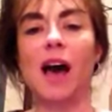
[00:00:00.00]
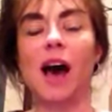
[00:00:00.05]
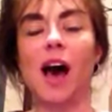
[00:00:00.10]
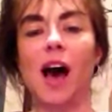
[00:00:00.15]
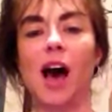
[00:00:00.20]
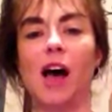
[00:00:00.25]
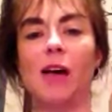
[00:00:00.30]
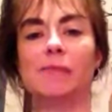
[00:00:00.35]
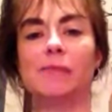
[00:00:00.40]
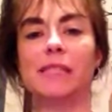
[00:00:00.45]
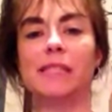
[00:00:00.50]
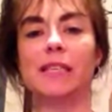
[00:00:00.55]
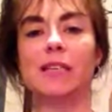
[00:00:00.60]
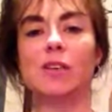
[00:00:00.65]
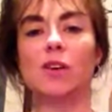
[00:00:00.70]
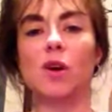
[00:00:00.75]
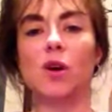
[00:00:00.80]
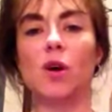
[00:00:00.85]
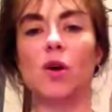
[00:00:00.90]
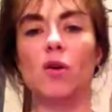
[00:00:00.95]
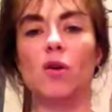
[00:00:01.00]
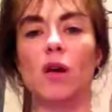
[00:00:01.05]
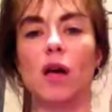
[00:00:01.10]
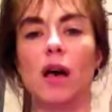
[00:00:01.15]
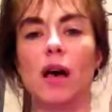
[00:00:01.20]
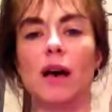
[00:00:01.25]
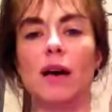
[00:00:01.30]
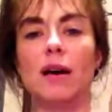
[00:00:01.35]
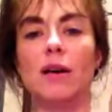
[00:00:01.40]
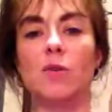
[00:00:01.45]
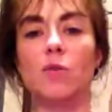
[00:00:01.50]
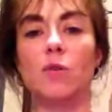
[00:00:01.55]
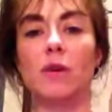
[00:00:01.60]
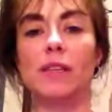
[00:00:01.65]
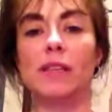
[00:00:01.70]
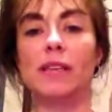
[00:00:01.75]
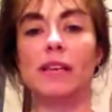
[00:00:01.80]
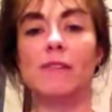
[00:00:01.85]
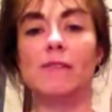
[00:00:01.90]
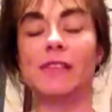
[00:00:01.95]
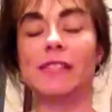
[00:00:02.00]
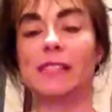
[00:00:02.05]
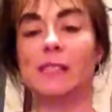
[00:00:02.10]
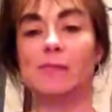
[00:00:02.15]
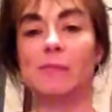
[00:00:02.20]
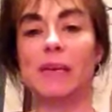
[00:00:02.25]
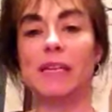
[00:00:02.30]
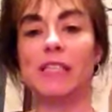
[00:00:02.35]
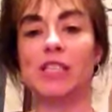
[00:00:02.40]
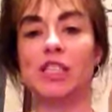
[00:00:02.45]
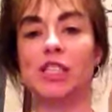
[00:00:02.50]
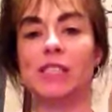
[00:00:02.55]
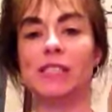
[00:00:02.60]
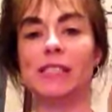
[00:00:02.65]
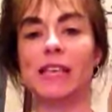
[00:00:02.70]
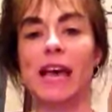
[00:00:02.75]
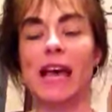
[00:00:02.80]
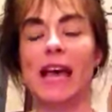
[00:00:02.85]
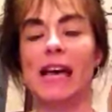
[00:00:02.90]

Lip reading: obstacle with giving speeches,